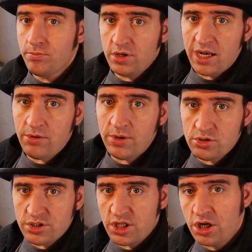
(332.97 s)
But now
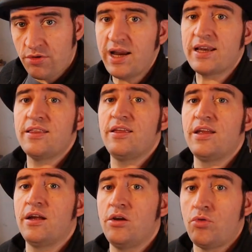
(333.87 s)
it does the correct
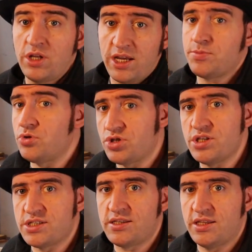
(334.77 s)
thing and only
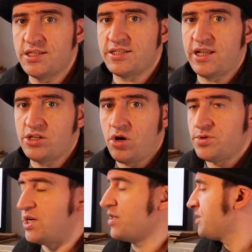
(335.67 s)
exports the selected
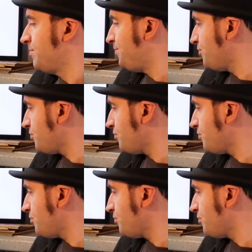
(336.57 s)
objects.